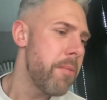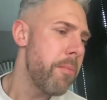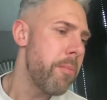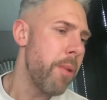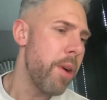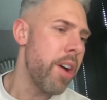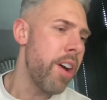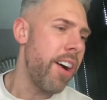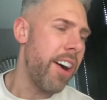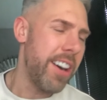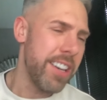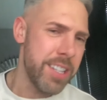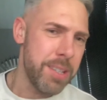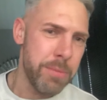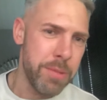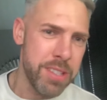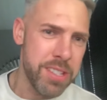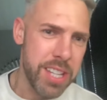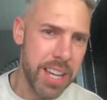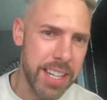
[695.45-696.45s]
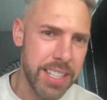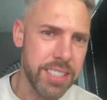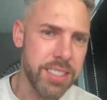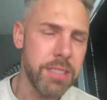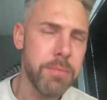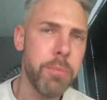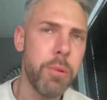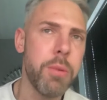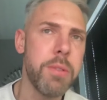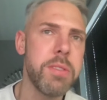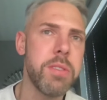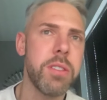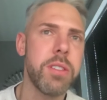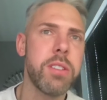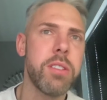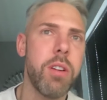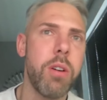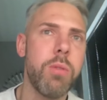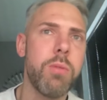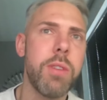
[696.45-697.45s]
but Honeyman takes the ball into the
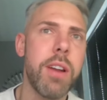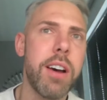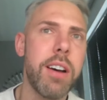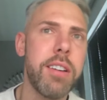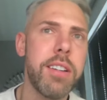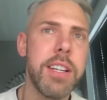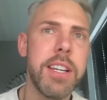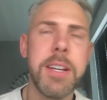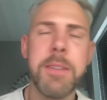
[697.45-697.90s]
corner.